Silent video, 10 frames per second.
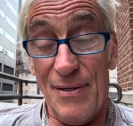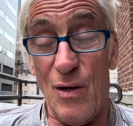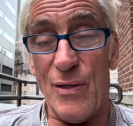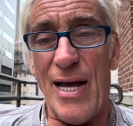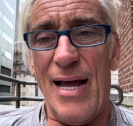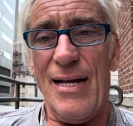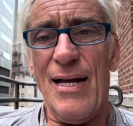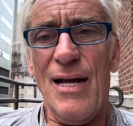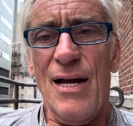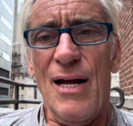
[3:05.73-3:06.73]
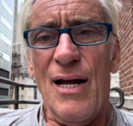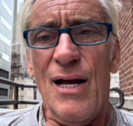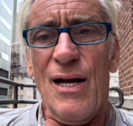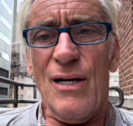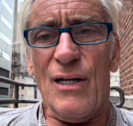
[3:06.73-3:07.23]
Okay?
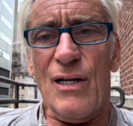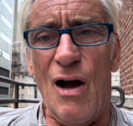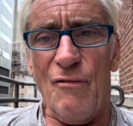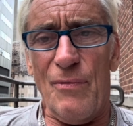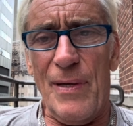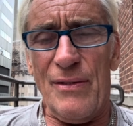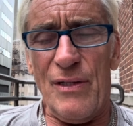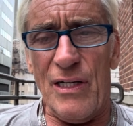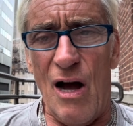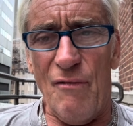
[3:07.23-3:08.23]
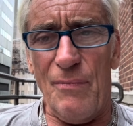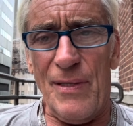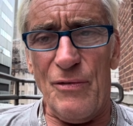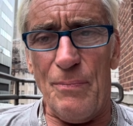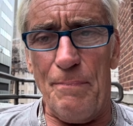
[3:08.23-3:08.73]
The
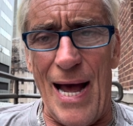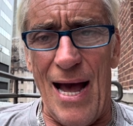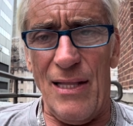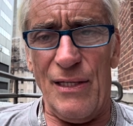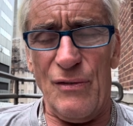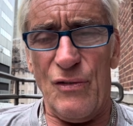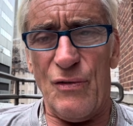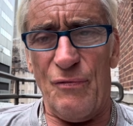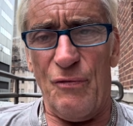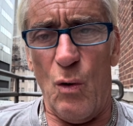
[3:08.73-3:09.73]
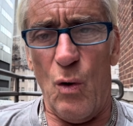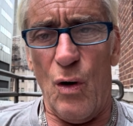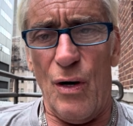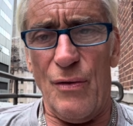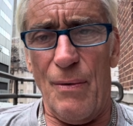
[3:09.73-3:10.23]
government's balance
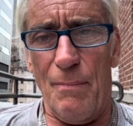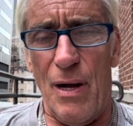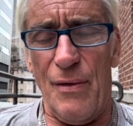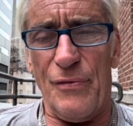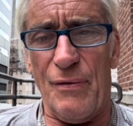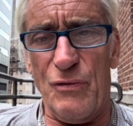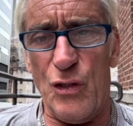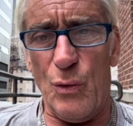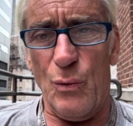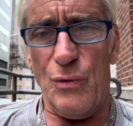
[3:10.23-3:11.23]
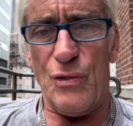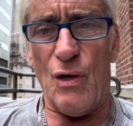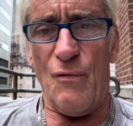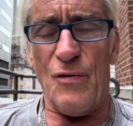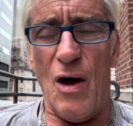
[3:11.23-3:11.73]
for the month of June
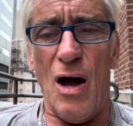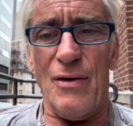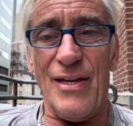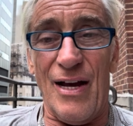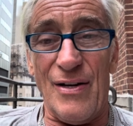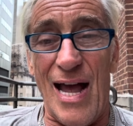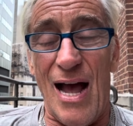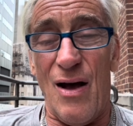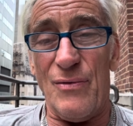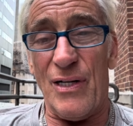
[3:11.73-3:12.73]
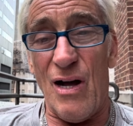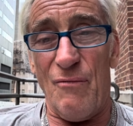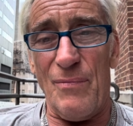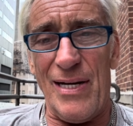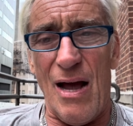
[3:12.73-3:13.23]
so far, the
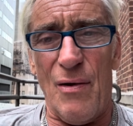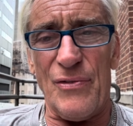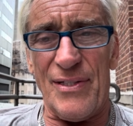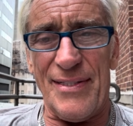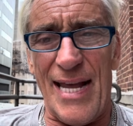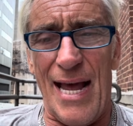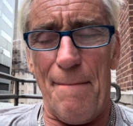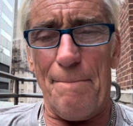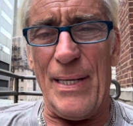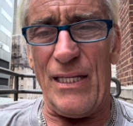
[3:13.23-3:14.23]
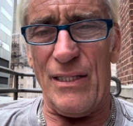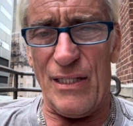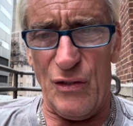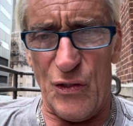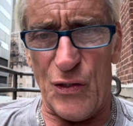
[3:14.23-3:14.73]
government now is a $10
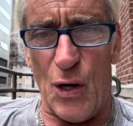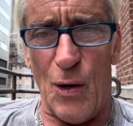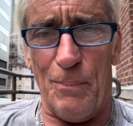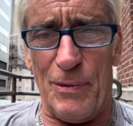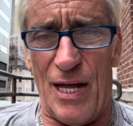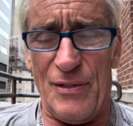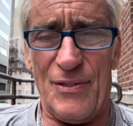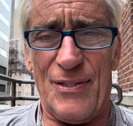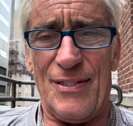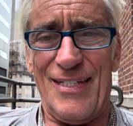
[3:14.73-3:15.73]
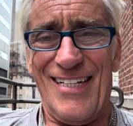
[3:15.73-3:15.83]
billion surplus.